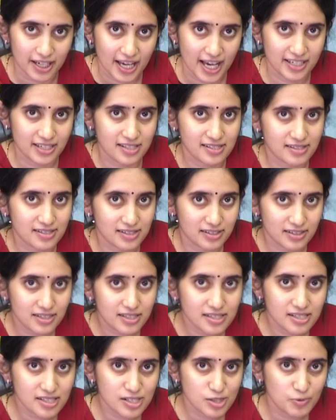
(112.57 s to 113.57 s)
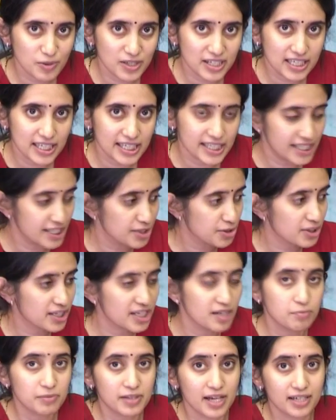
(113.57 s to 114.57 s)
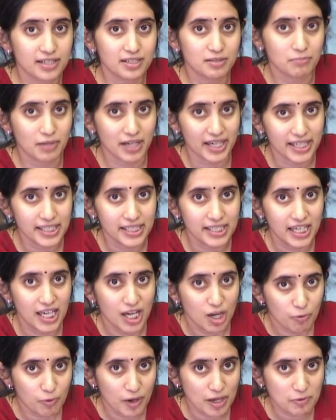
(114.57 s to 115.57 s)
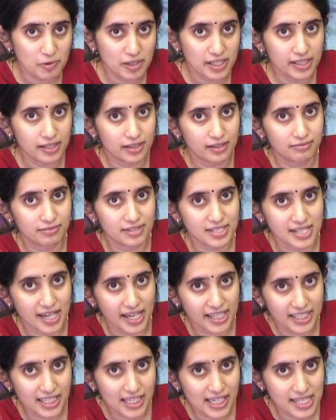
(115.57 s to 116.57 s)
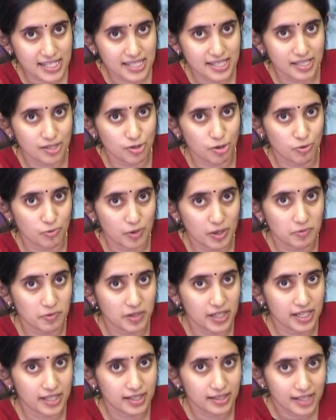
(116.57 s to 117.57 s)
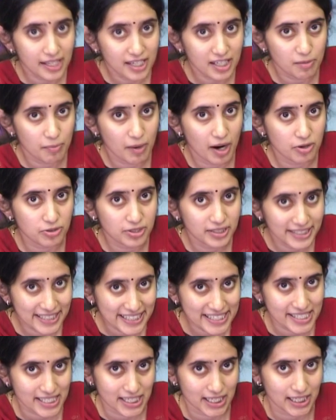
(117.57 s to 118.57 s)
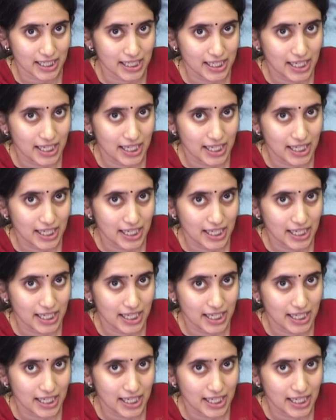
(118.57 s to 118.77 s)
And as teachers, we really need to keep that in mind when we design a lesson or when we think about teaching.